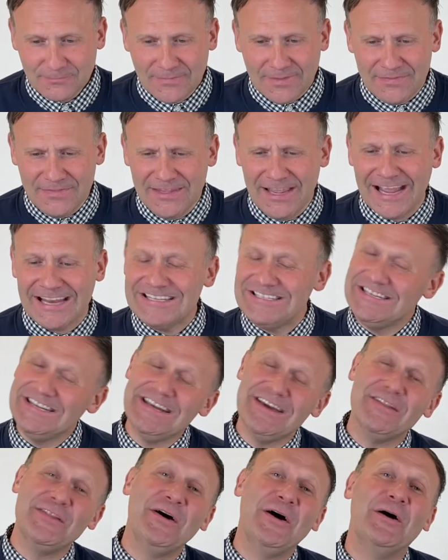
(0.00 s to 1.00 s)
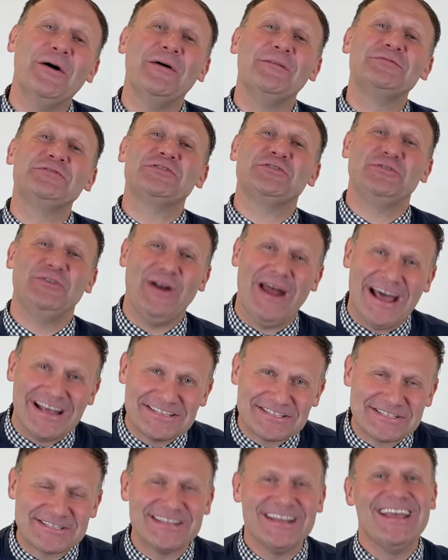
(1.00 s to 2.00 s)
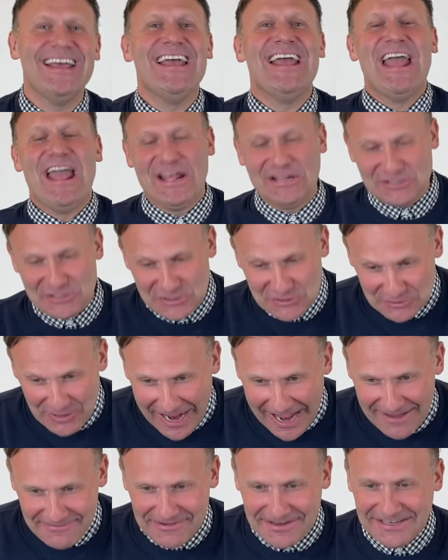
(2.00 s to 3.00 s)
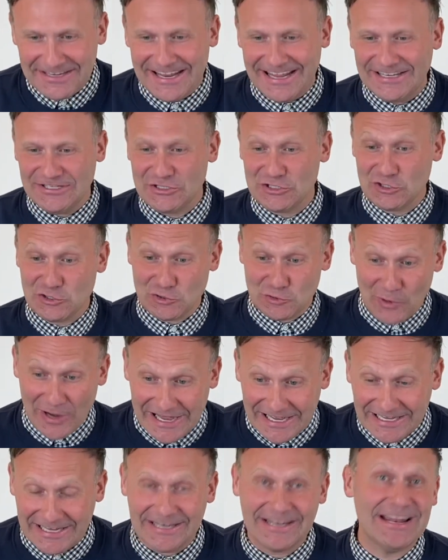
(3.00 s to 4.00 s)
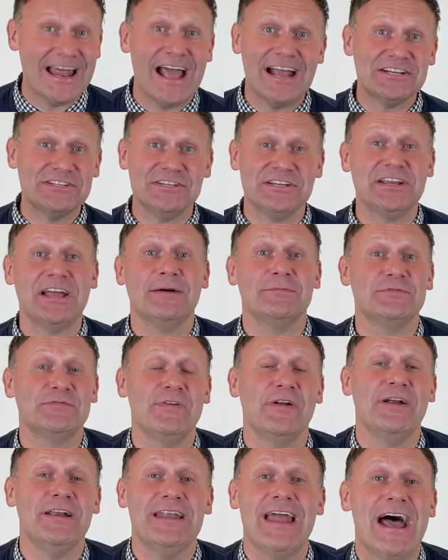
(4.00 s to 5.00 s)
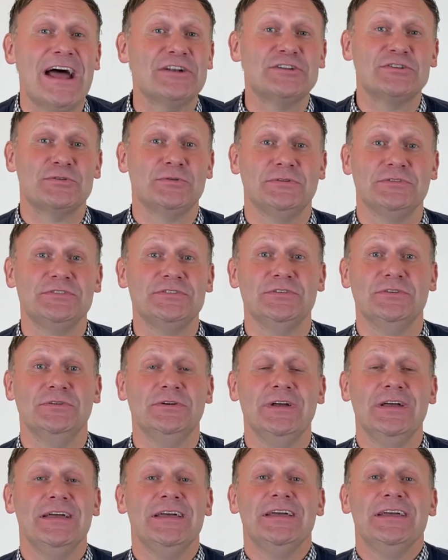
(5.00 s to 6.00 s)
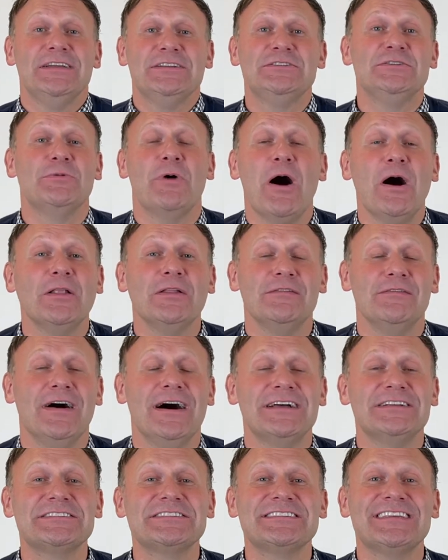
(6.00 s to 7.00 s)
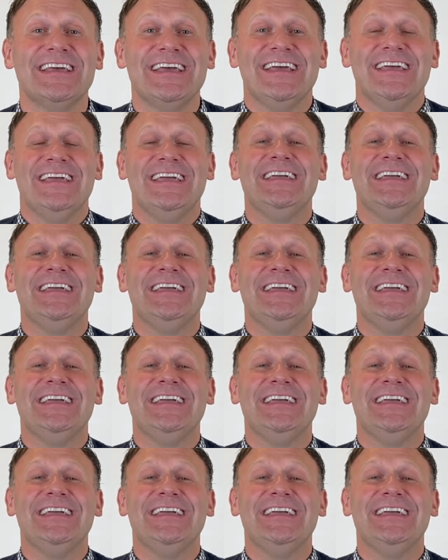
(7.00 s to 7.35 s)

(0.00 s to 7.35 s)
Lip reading: The idea, though, of stress and striving and straining, it actually comes very natural to all of us.